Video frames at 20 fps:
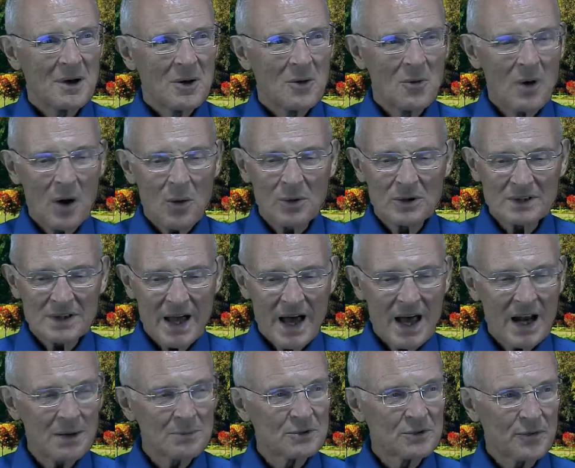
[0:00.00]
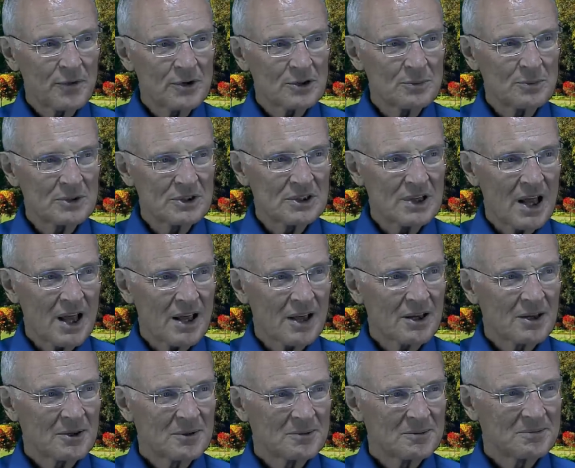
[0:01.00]
What was Adam's first
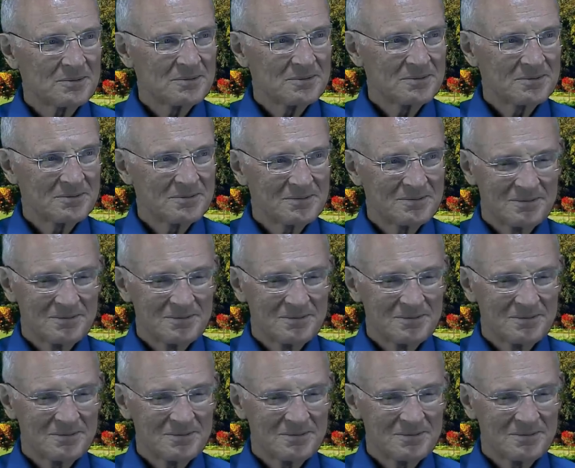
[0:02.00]
mistake? He missed,